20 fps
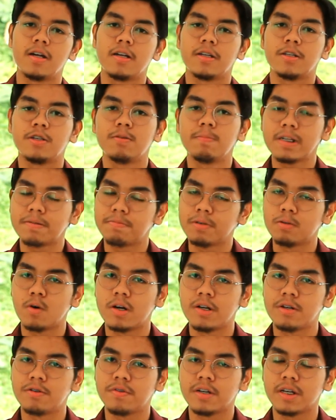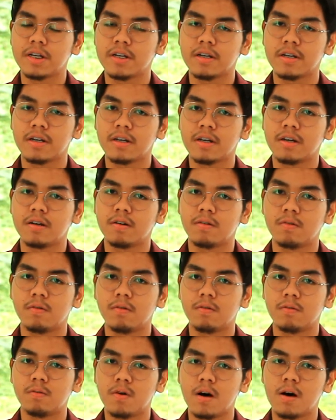You must be wondering,
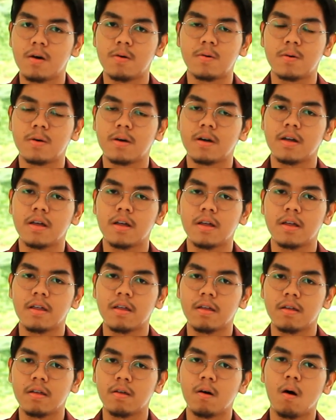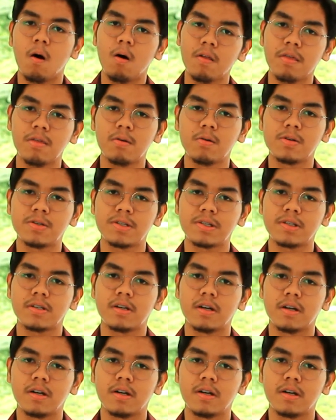wow, all those